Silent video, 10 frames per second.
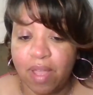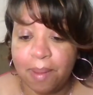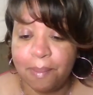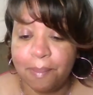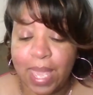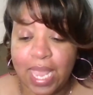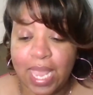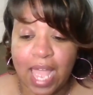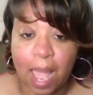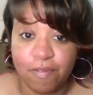made
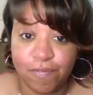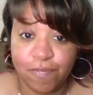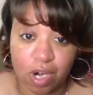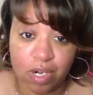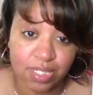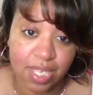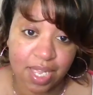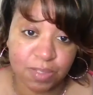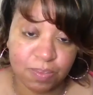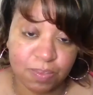happen for ourselves
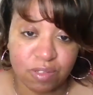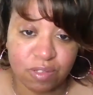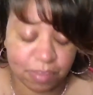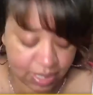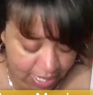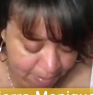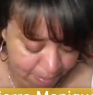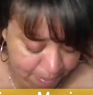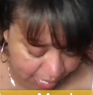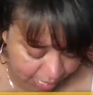because we've been
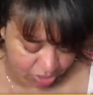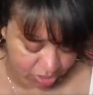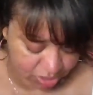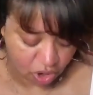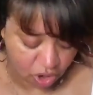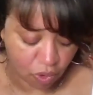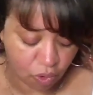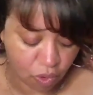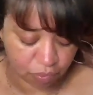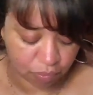impatient
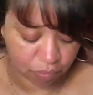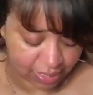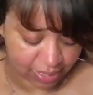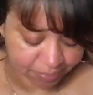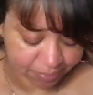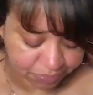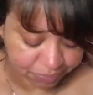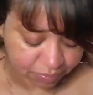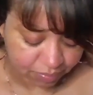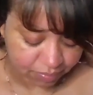on waiting
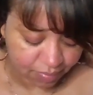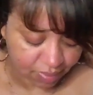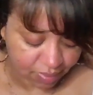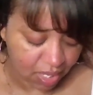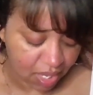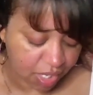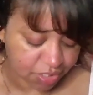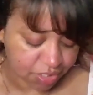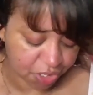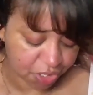
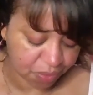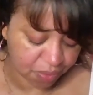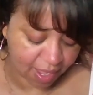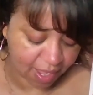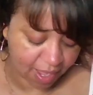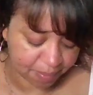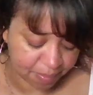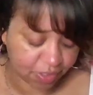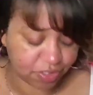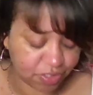so um,
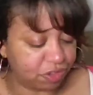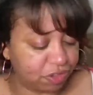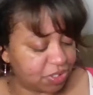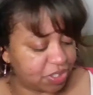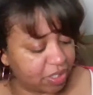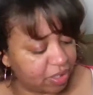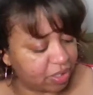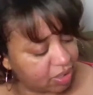this scripture,